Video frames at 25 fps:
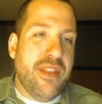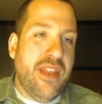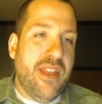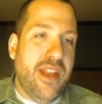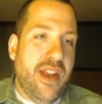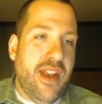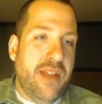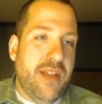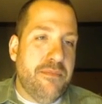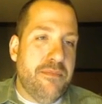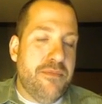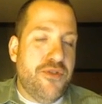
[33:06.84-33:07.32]

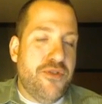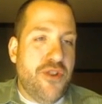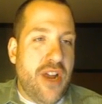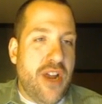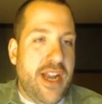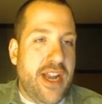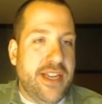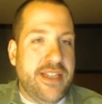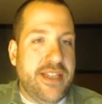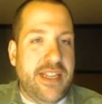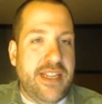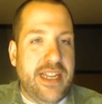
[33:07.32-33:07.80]
I'm
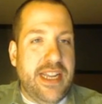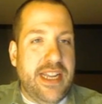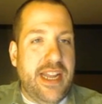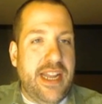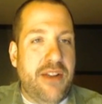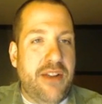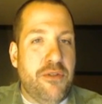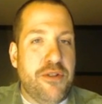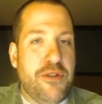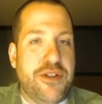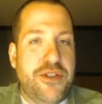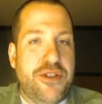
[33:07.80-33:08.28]
trying to
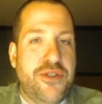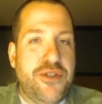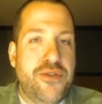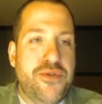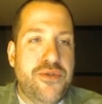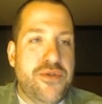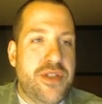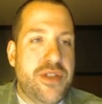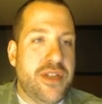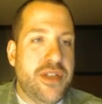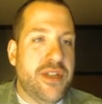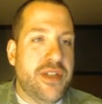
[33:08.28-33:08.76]
get
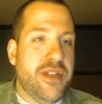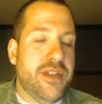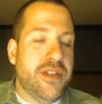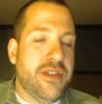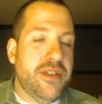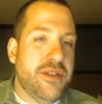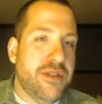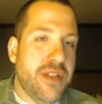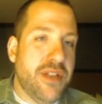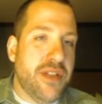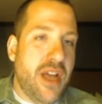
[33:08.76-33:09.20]
to the